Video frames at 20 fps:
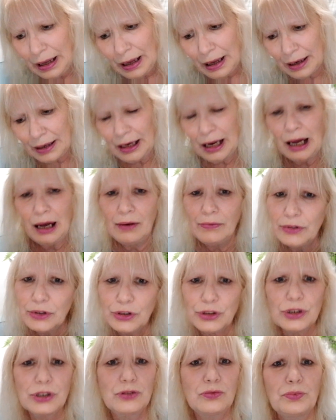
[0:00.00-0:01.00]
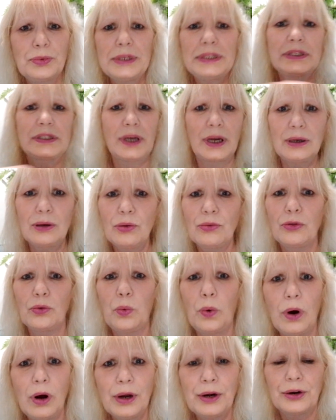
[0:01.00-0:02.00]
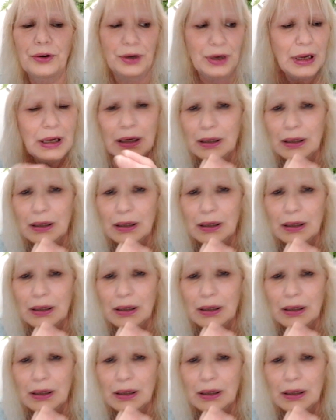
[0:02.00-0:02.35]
and have it just recycle the water?